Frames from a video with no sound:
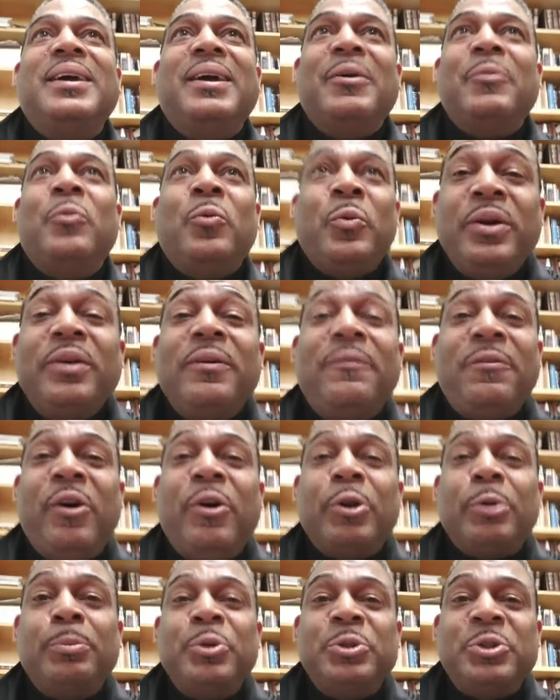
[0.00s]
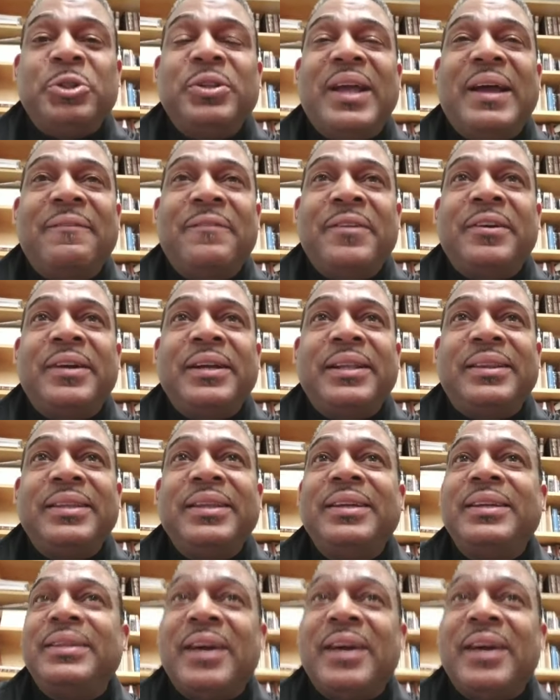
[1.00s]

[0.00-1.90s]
we're vulnerable to that very thing.